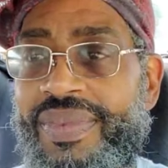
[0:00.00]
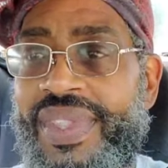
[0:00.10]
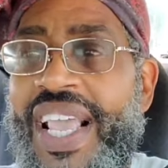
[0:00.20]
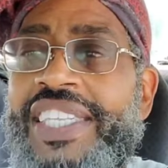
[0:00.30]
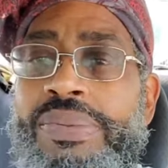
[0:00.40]

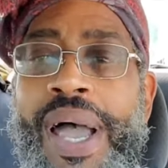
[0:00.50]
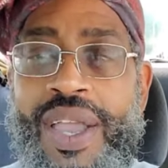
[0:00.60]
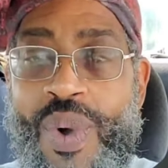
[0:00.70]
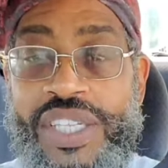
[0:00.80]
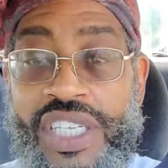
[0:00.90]
that's my
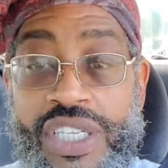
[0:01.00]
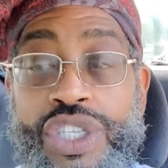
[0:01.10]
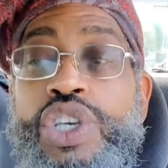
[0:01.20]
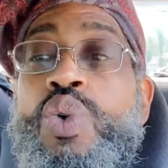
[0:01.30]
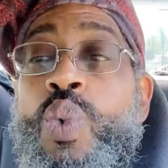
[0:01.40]
question.
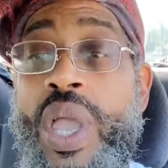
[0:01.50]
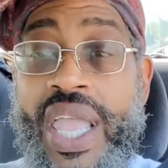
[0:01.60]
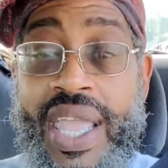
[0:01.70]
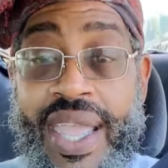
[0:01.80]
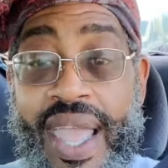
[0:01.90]
Do
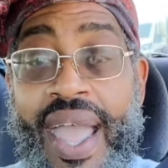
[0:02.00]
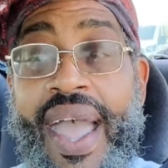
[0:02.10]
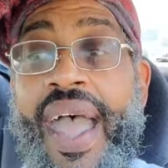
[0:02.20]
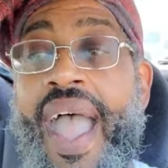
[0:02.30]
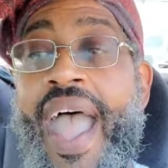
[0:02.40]
we
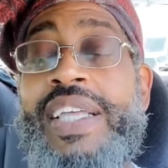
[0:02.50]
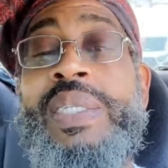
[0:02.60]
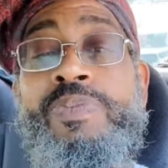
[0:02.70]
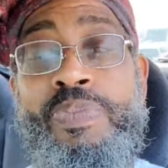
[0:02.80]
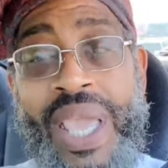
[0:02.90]

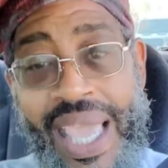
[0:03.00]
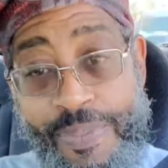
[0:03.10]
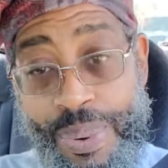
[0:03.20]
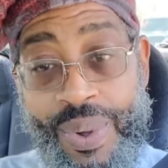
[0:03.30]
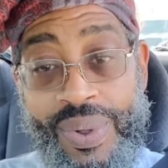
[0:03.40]
as
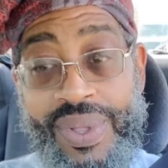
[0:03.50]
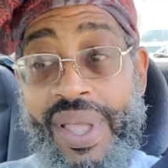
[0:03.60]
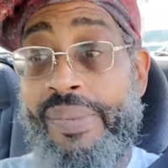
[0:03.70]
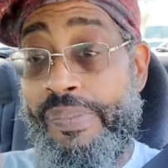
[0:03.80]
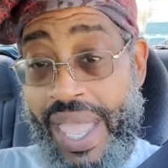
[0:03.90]
people
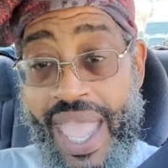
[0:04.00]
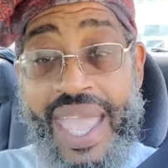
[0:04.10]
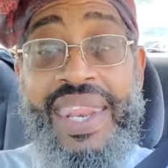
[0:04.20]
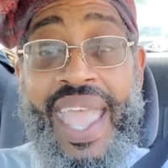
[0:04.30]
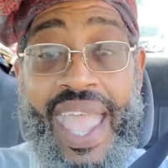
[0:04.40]

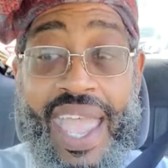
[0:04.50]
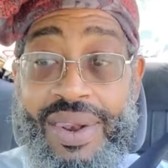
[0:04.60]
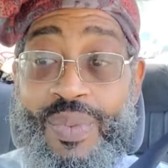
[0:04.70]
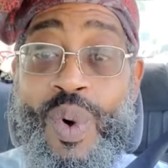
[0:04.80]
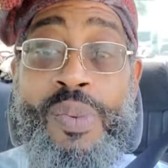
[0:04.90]
man
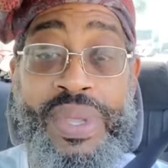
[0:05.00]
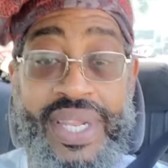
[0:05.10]
and woman,